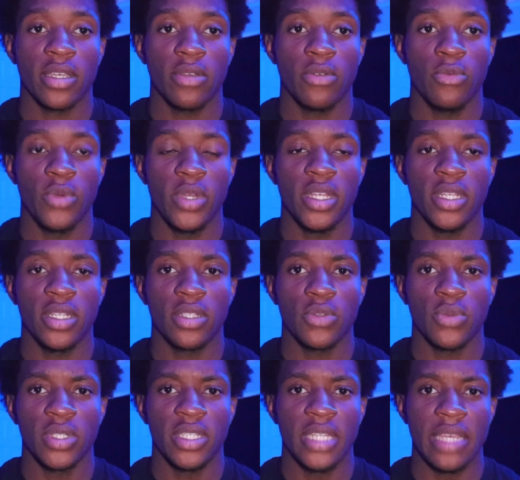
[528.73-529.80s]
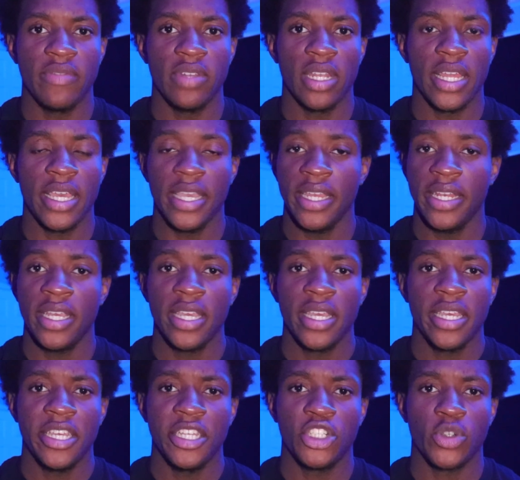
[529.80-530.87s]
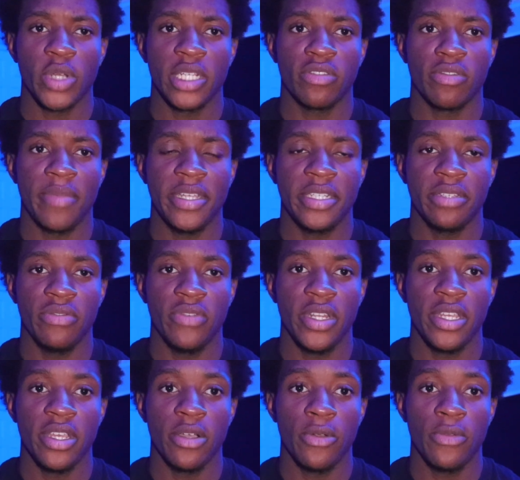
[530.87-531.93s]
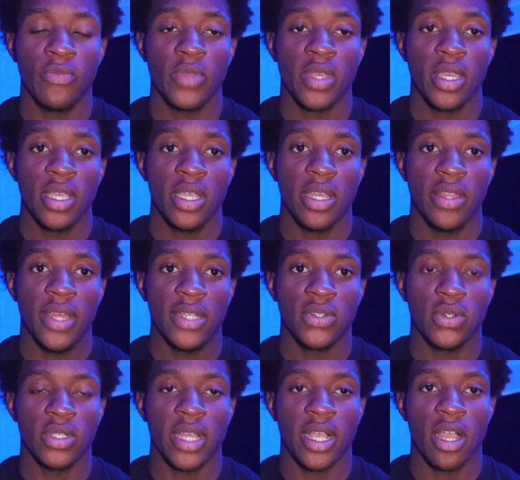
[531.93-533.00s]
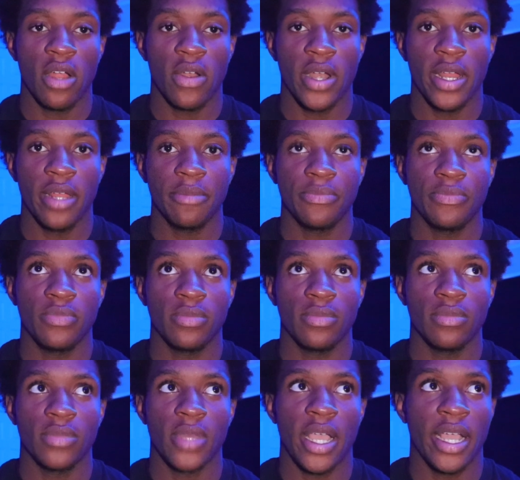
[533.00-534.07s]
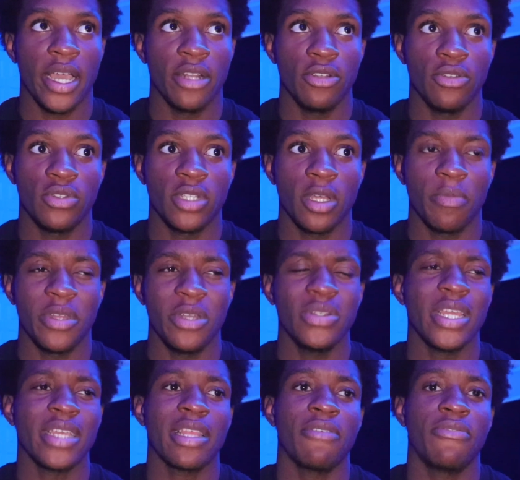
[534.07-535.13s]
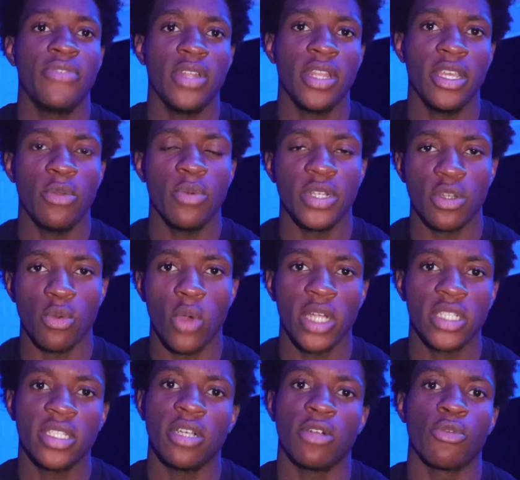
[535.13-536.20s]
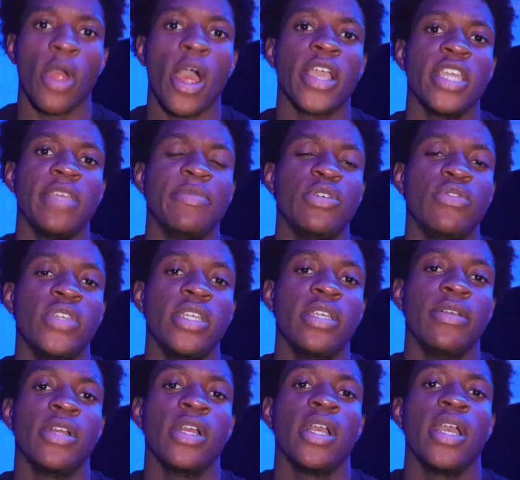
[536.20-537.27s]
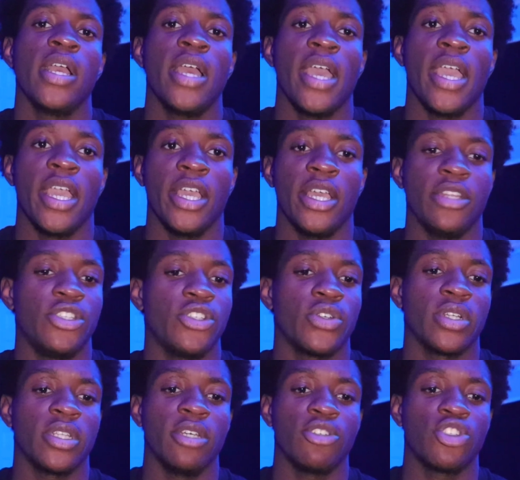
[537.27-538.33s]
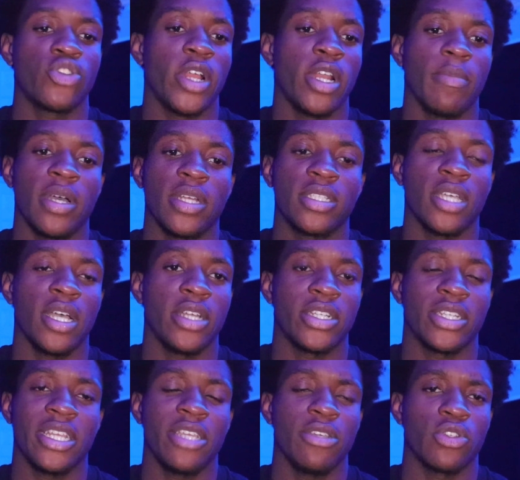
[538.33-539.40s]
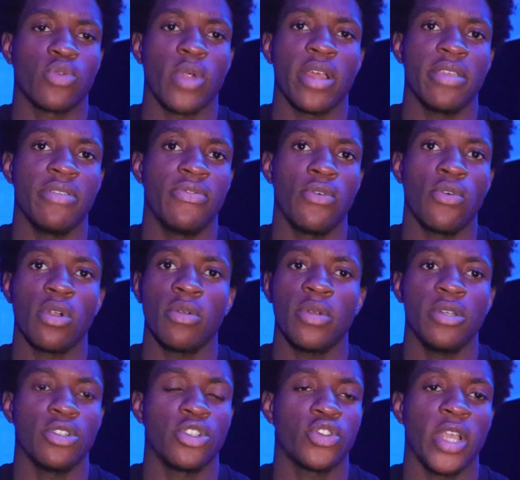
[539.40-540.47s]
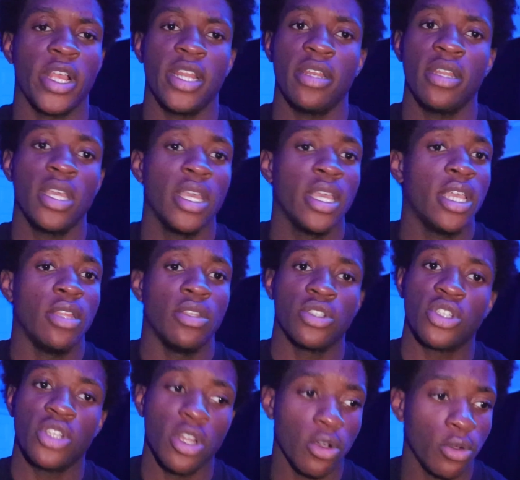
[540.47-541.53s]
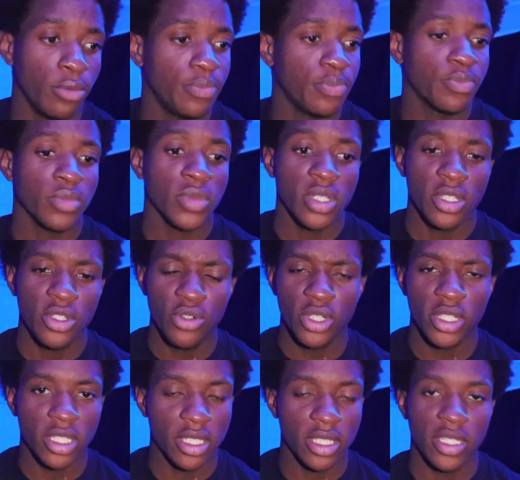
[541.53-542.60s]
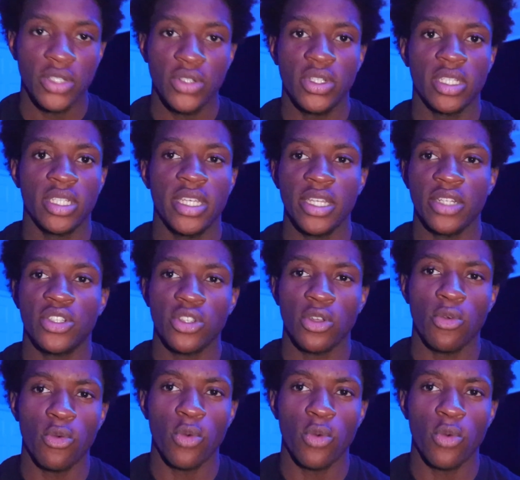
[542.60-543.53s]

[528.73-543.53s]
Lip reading: witnessed was David Lade, his transformation video. And that's when I was like, all right, I gotta do something. It was like that feeling when you're watching a Rocky movie, and during those training montages, I think it was Rocky 4 when he was training in the snow, you just get so